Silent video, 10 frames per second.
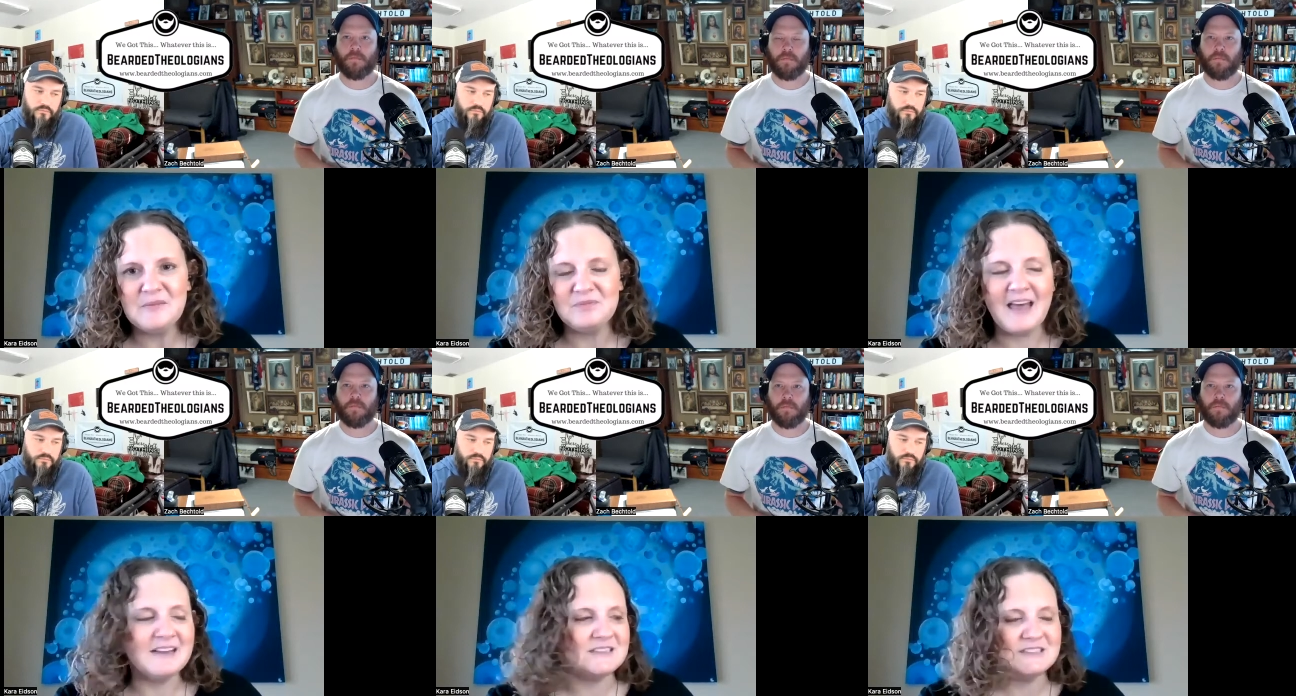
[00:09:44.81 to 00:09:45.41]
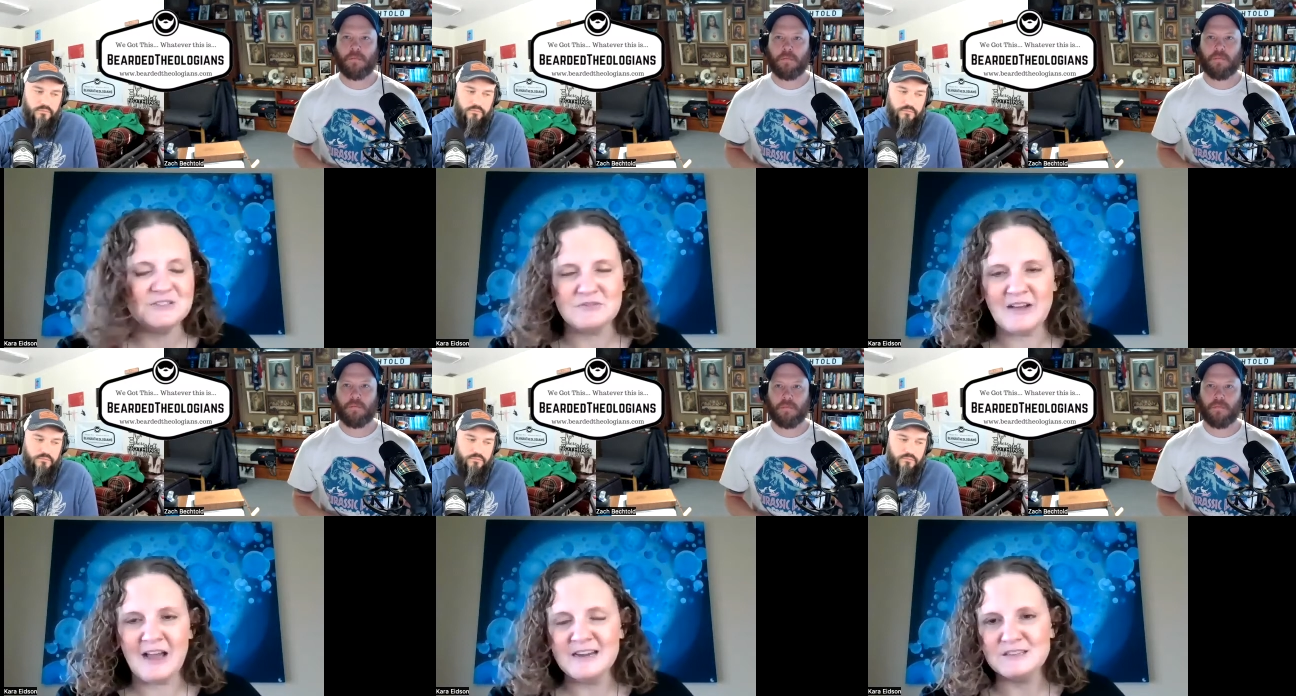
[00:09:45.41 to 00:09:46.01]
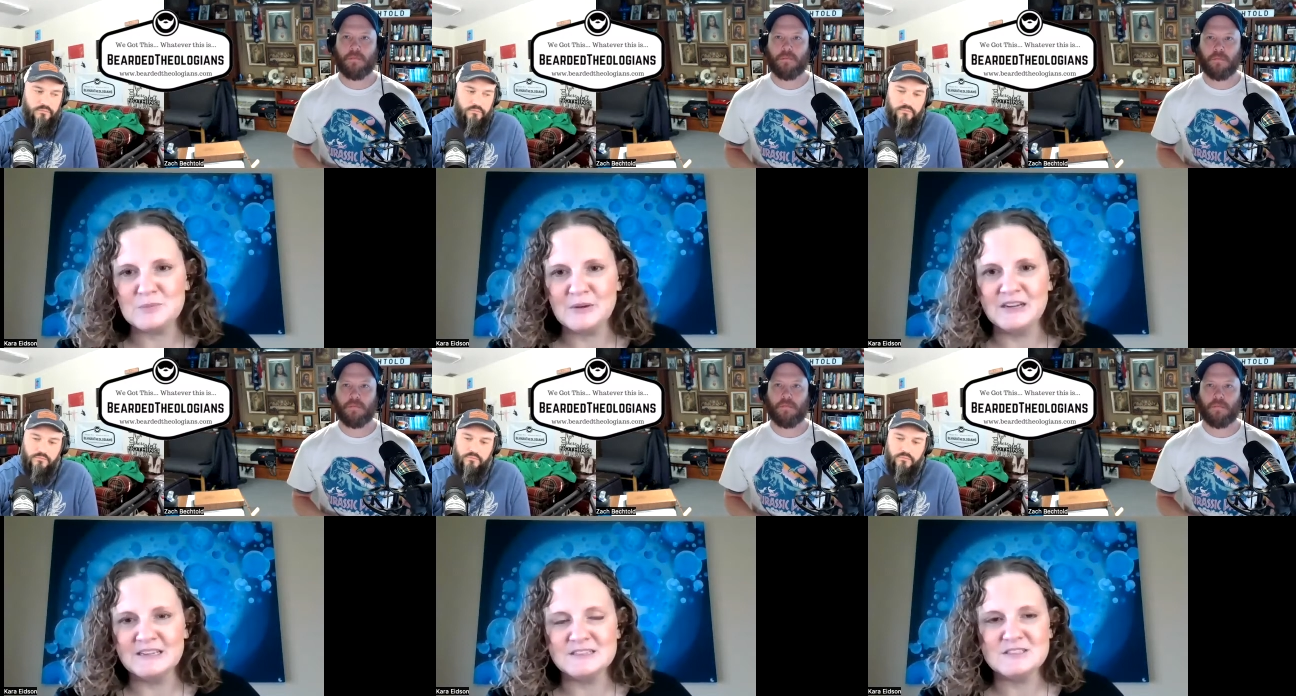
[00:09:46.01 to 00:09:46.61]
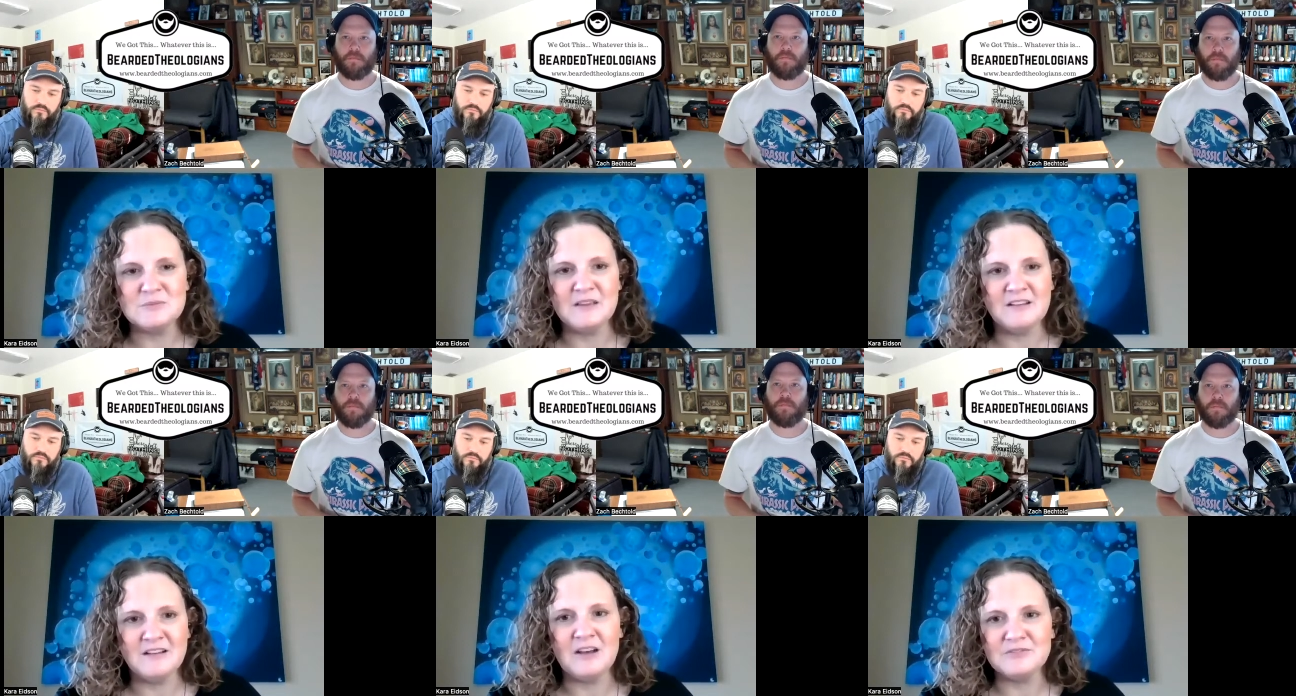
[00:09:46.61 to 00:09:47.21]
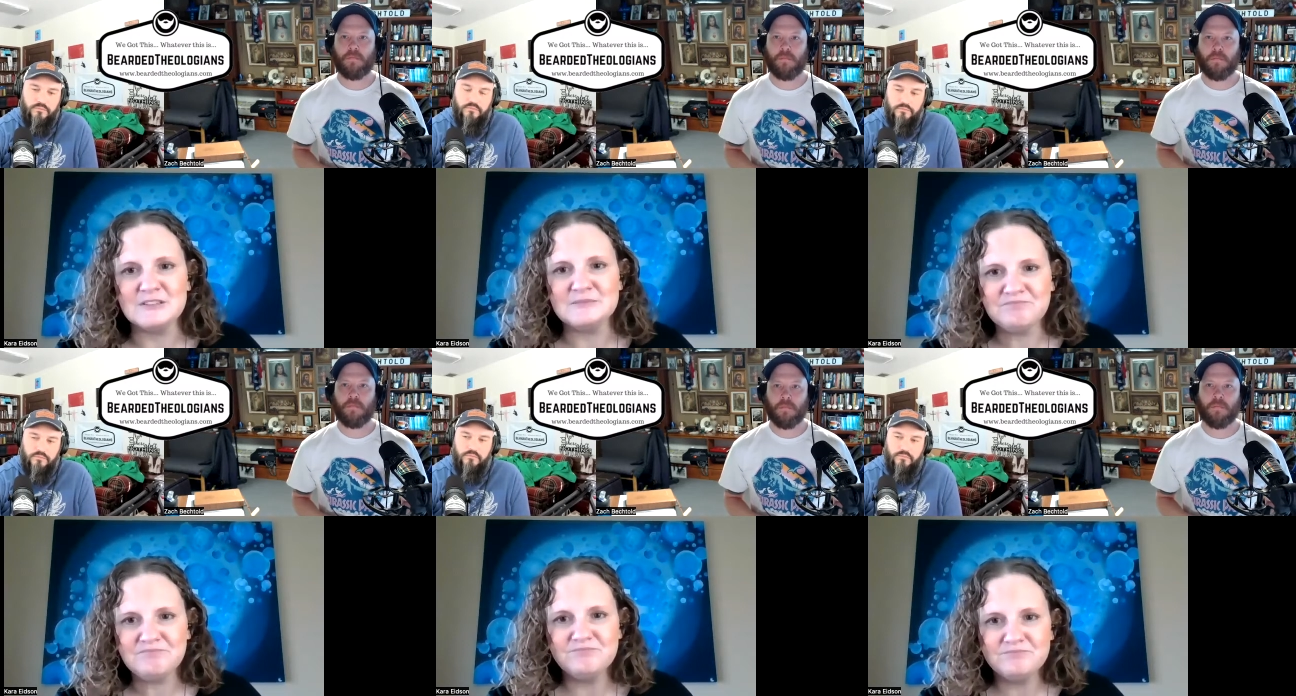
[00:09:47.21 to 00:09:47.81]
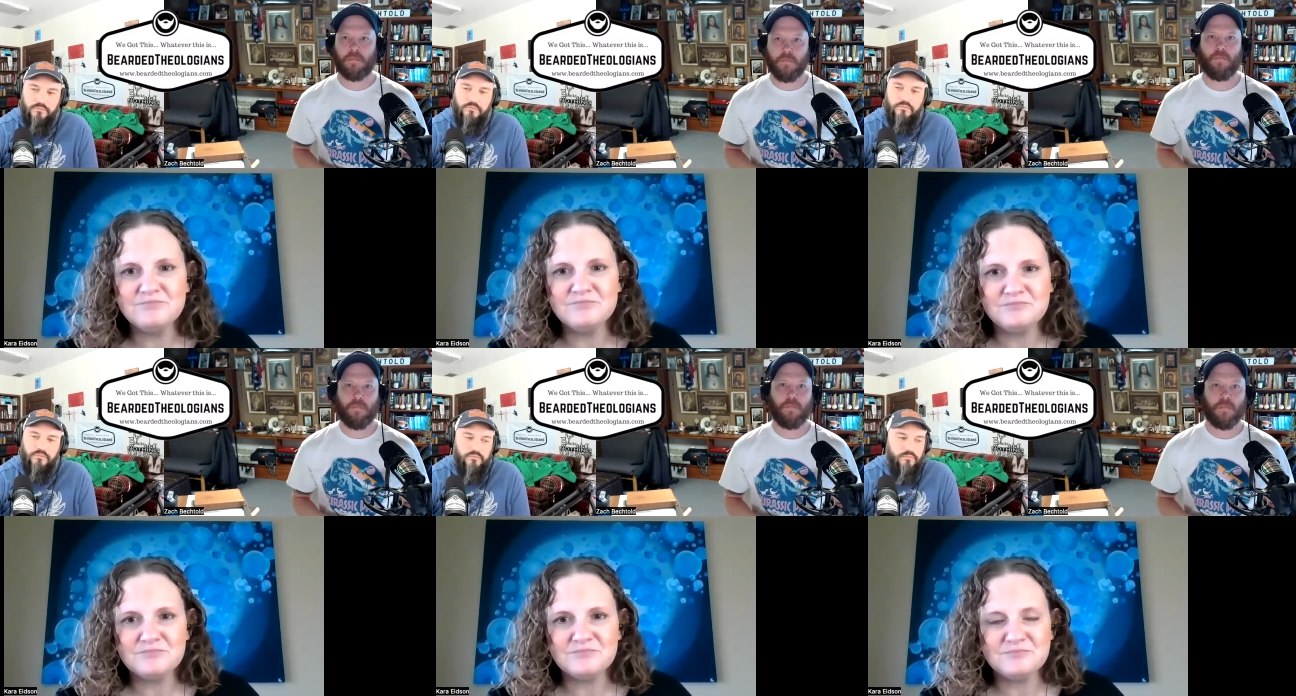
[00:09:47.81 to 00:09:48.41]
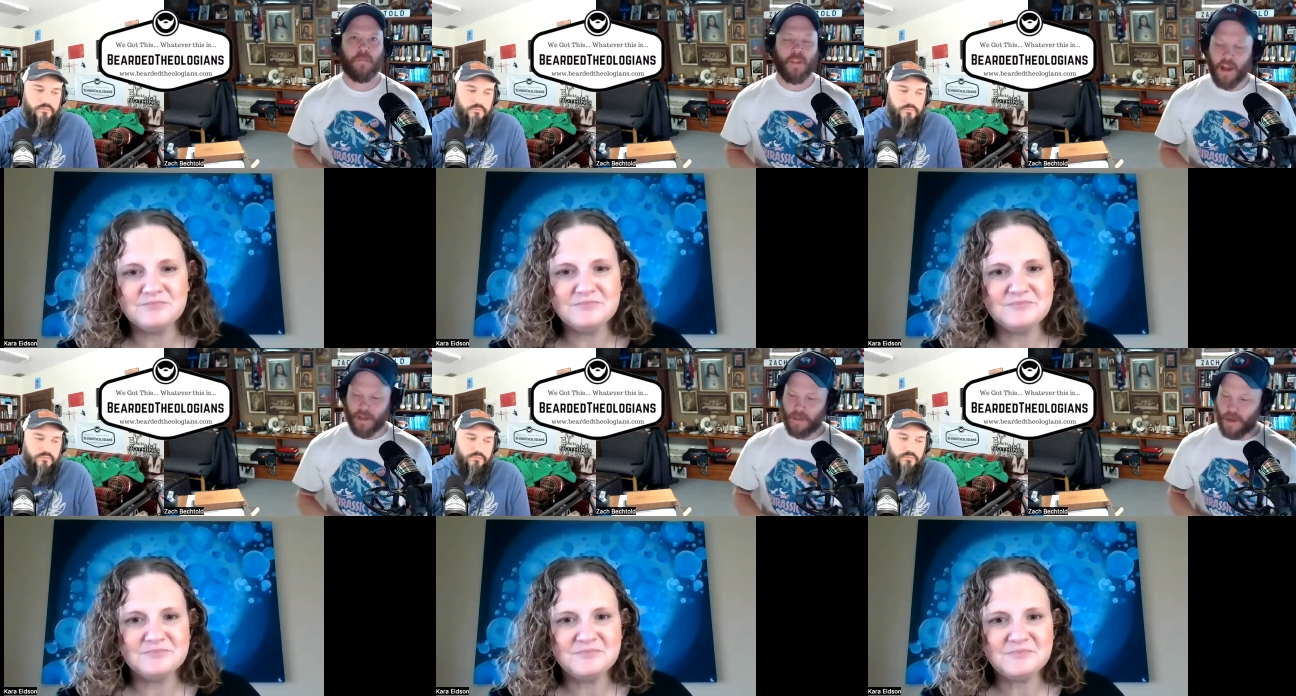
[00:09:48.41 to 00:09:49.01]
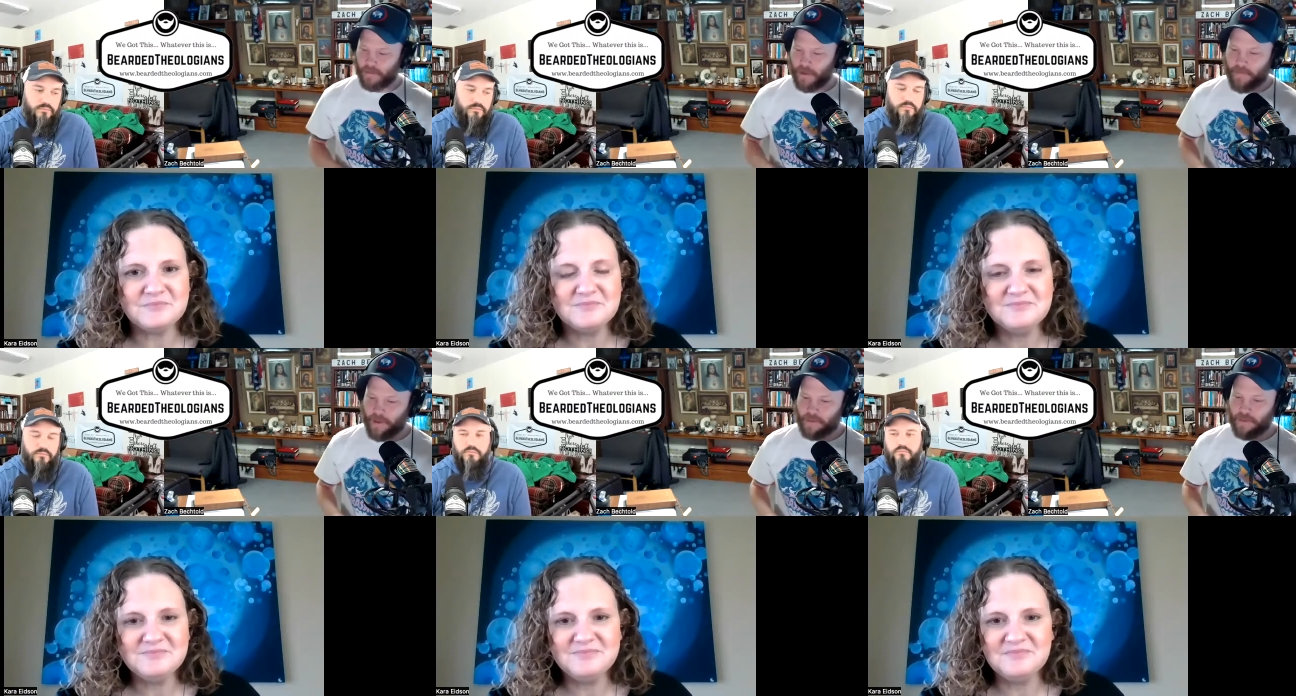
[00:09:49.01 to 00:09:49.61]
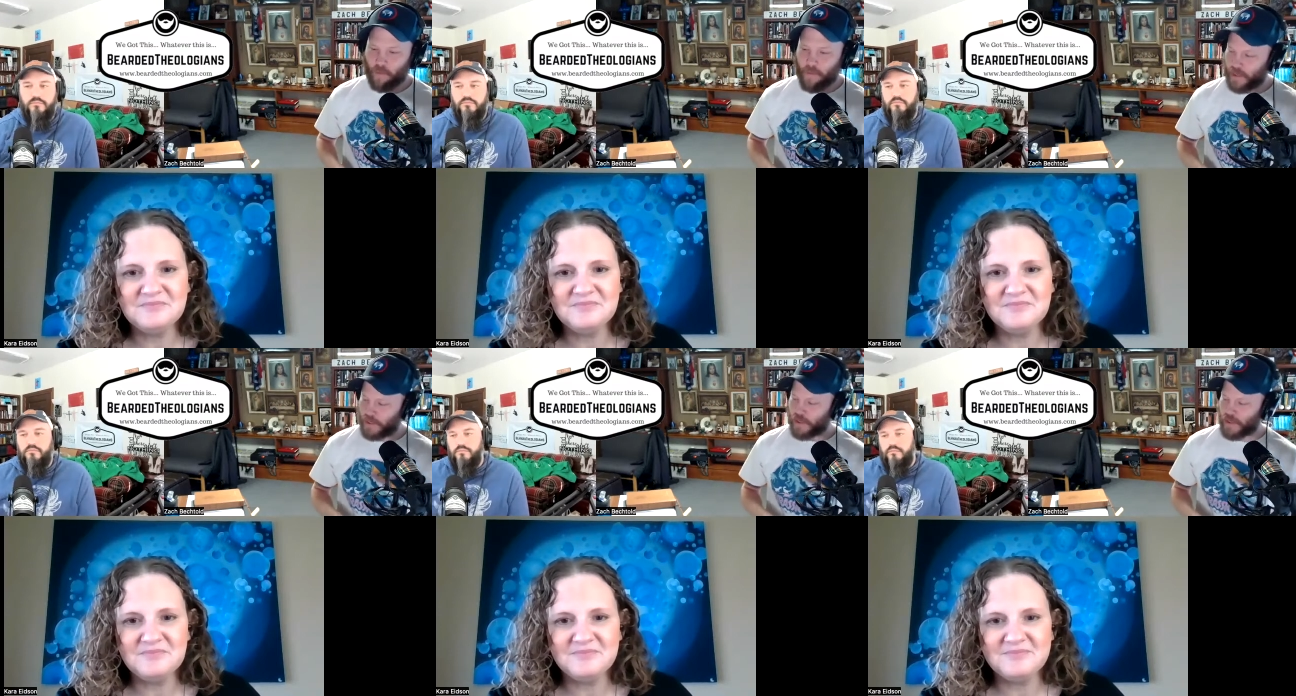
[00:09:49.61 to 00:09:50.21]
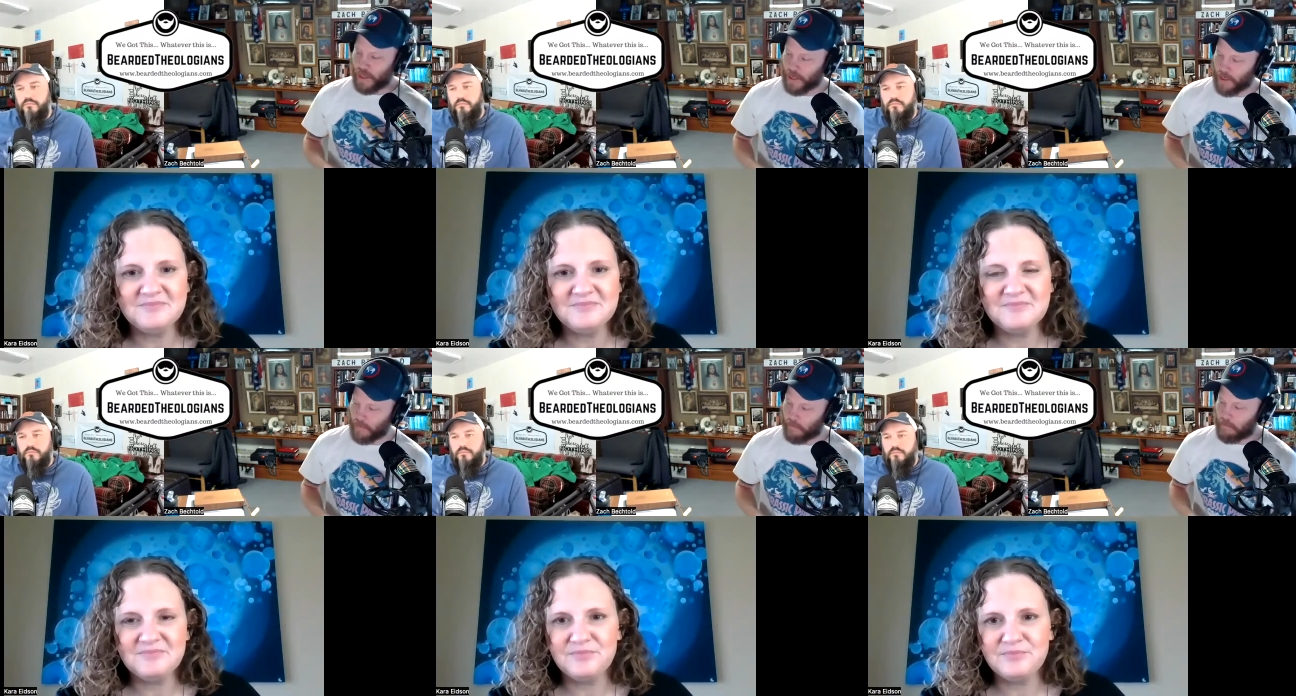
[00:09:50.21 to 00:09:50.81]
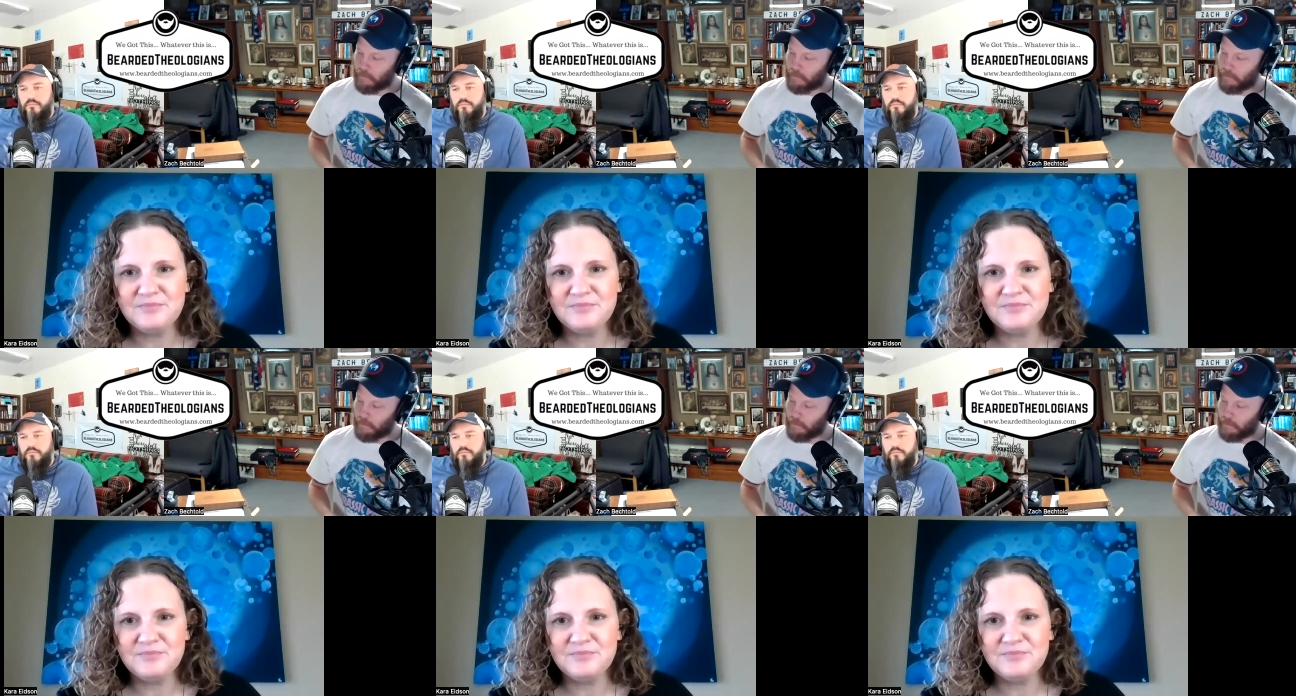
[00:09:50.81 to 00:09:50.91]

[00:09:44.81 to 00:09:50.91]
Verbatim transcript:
Speaker 1: That is a divine experience to me often.
Speaker 2: Mm-hmm. I, I love that so much. Um,